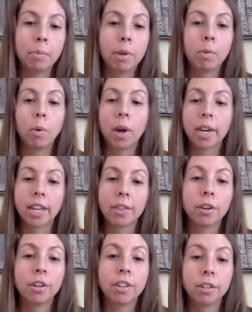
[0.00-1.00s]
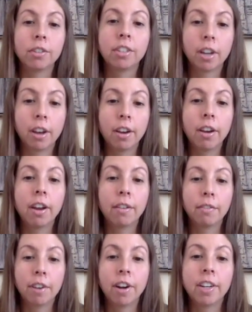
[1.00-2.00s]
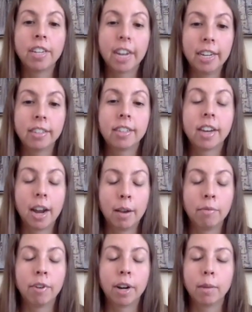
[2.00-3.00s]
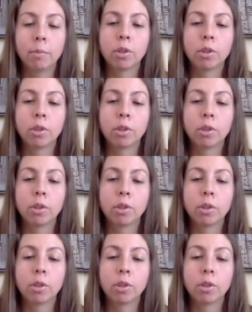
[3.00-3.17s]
People want to get their deals done on a very tight time frame.